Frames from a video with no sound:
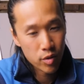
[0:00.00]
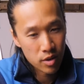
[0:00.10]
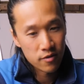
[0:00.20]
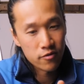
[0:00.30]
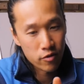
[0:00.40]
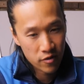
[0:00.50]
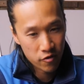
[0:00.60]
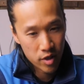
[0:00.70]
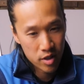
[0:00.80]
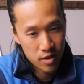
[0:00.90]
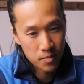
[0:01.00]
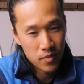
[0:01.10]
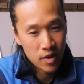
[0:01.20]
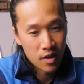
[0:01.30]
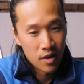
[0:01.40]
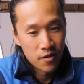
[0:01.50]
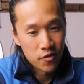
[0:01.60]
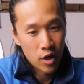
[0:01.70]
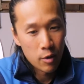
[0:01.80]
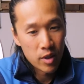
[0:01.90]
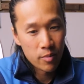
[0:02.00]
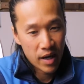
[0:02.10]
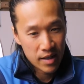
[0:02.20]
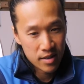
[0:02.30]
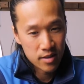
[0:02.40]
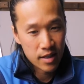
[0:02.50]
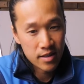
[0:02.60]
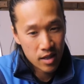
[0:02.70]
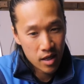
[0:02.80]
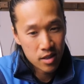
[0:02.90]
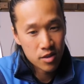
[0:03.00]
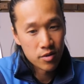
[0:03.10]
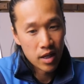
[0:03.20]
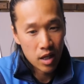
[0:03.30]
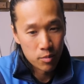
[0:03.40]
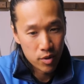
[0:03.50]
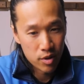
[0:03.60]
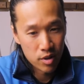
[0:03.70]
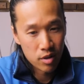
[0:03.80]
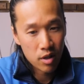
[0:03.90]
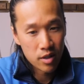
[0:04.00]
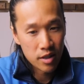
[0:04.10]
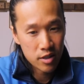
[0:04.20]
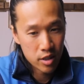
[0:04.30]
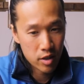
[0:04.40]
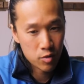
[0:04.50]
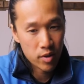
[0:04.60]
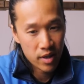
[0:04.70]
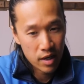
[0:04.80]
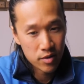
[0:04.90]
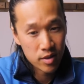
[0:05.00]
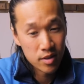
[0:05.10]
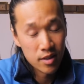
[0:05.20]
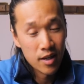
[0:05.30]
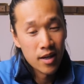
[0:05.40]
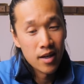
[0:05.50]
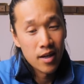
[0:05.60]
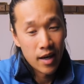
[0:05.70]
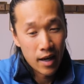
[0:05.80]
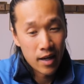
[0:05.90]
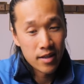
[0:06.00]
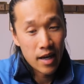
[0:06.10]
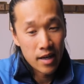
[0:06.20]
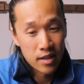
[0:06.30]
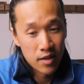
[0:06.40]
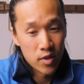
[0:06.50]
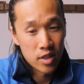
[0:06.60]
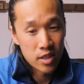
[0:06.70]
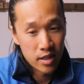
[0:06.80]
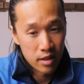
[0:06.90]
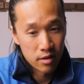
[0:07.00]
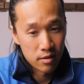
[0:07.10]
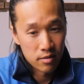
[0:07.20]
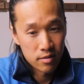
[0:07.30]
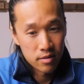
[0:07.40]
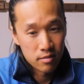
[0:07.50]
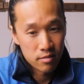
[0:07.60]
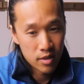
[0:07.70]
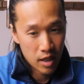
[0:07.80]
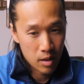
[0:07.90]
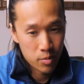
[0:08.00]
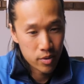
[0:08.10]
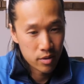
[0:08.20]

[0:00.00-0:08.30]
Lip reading: of reference for how many passes it takes to get a burr on a CRX 1000 and a given steel type.